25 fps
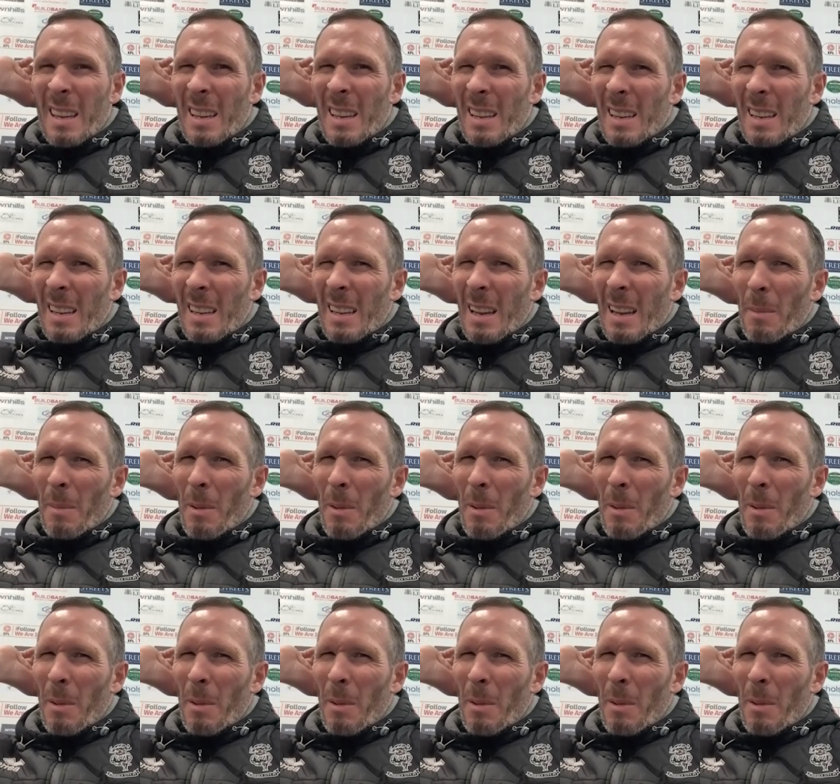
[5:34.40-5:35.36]
am I
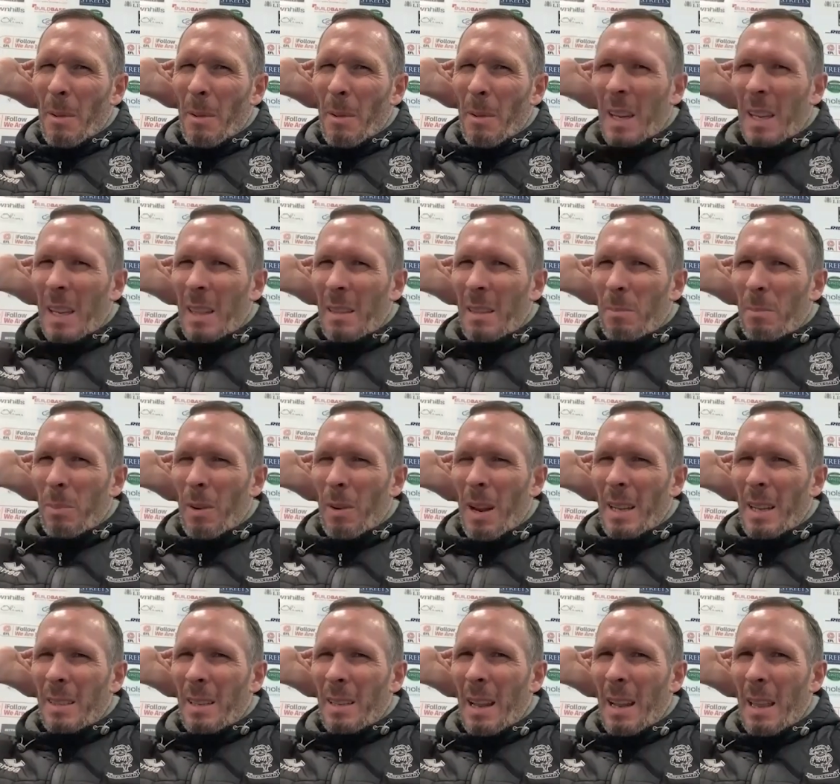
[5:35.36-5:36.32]
right in thinking prior
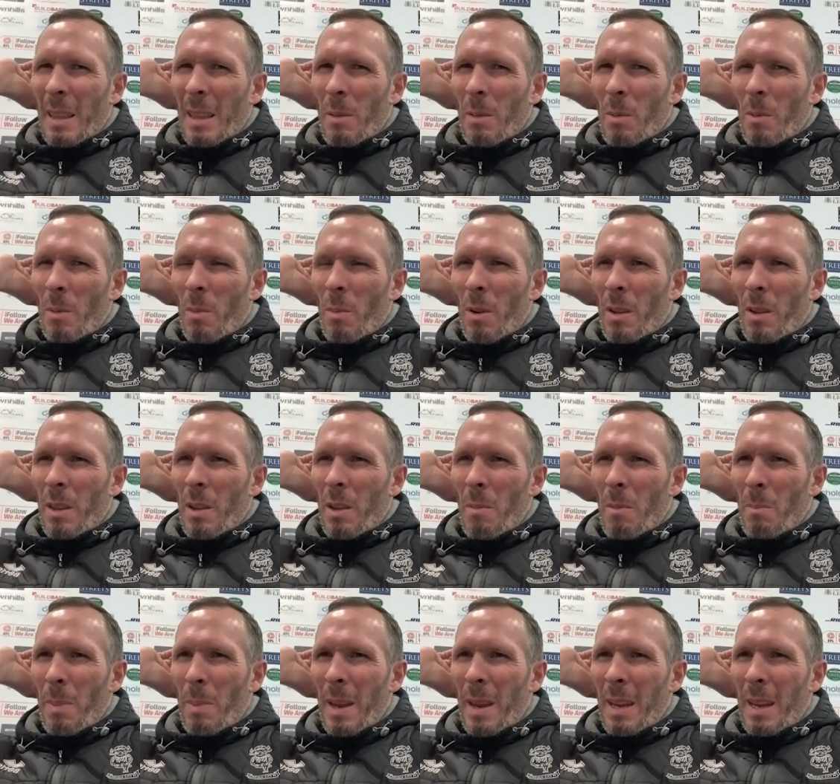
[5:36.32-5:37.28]
to that they were one of the
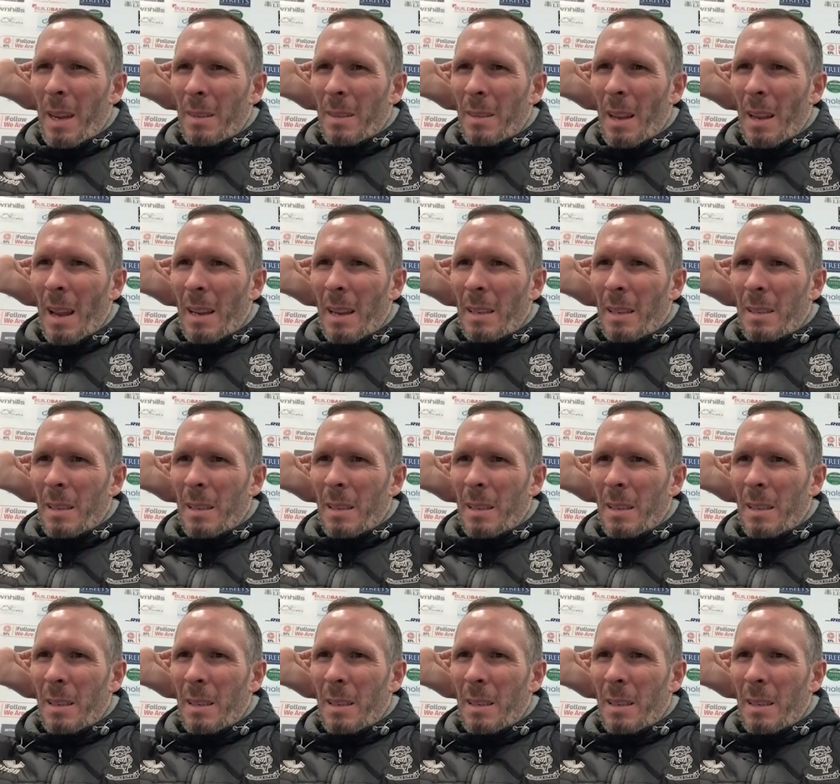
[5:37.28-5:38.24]
unbeaten sides
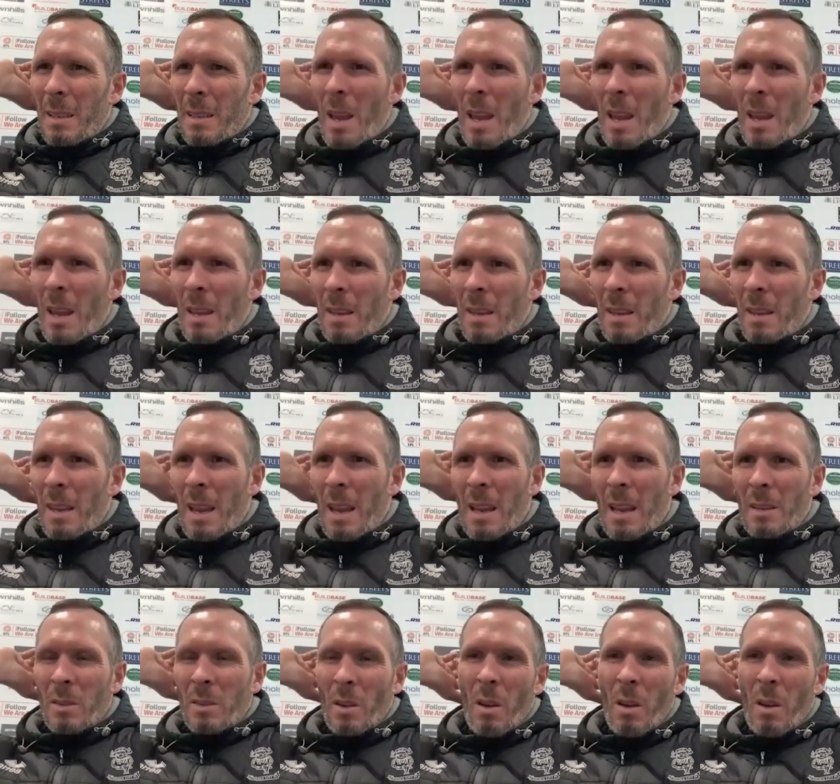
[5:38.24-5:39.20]
since the new year? Yeah,
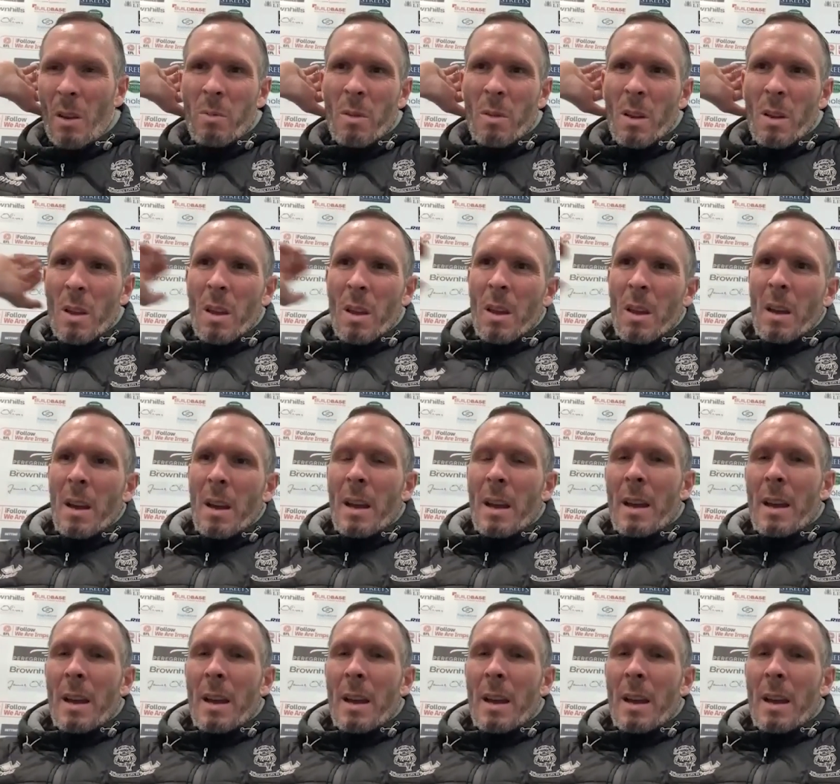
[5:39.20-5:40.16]
so
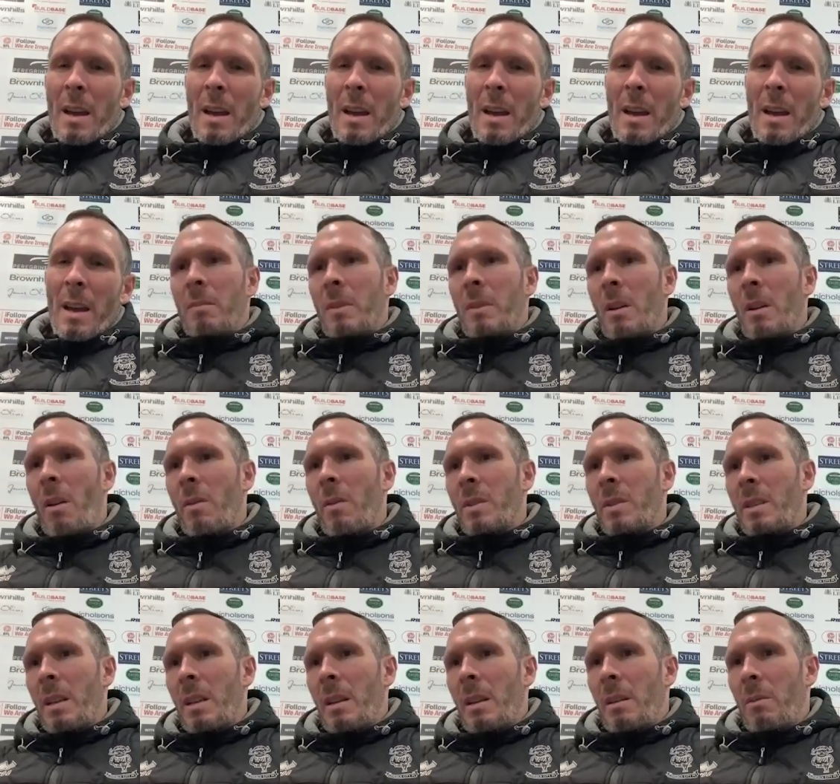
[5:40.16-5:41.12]
um, they're
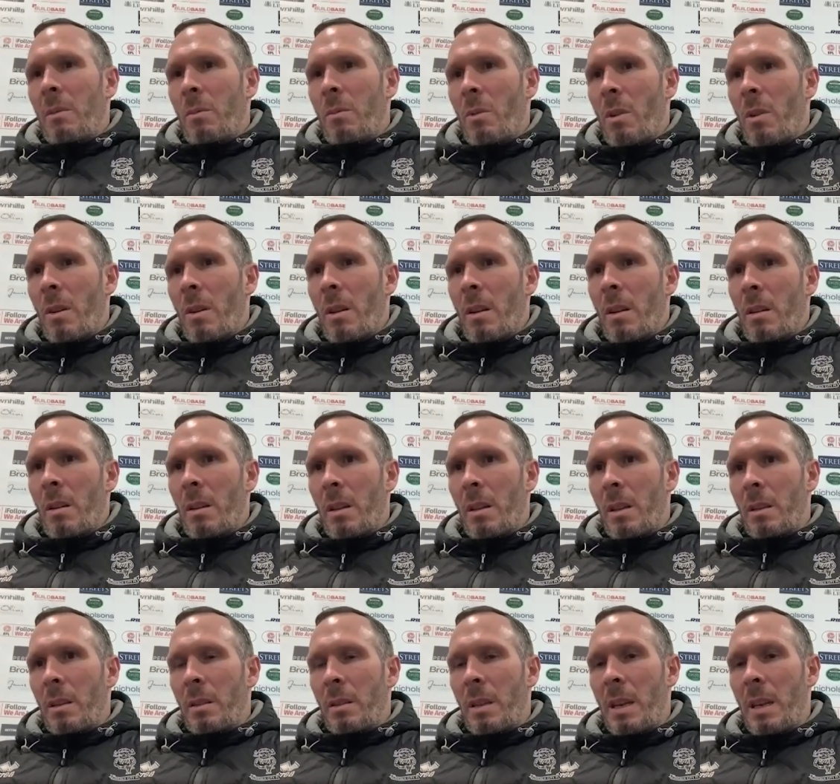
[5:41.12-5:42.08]
obviously were on a
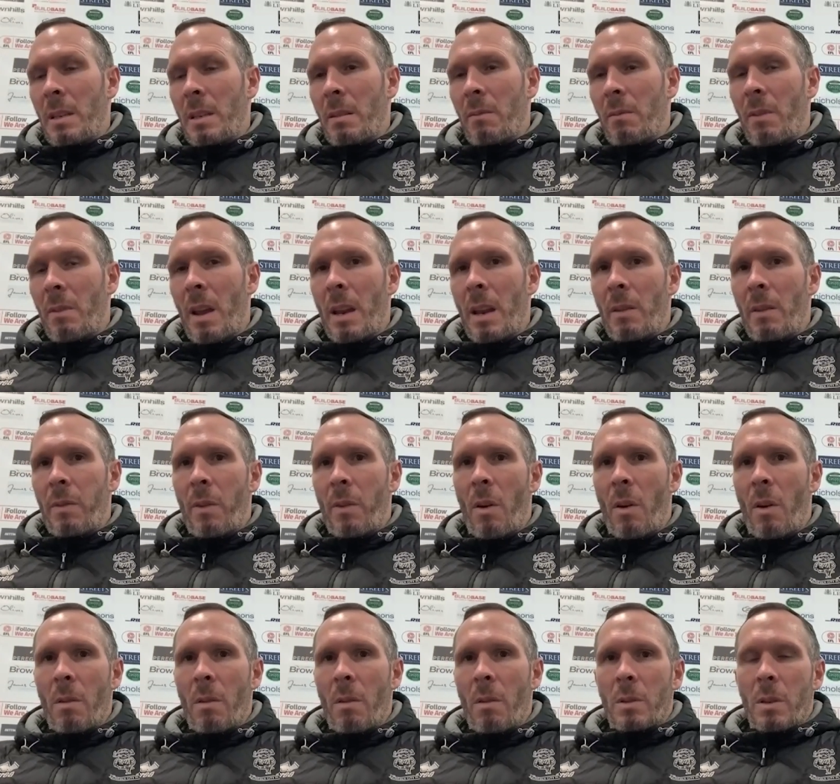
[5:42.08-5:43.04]
decent vein of
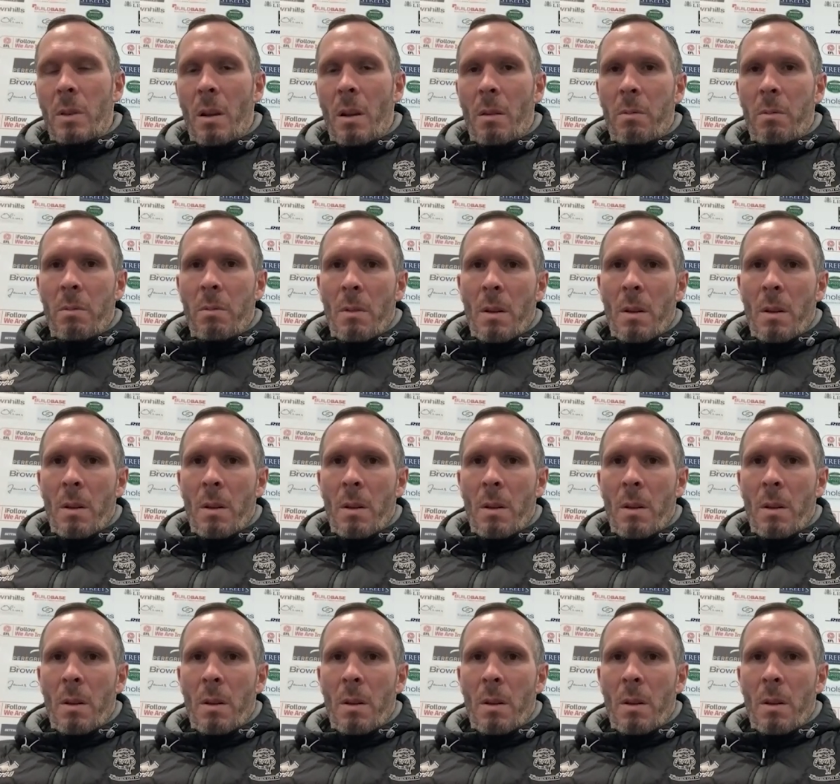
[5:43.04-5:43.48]
form. So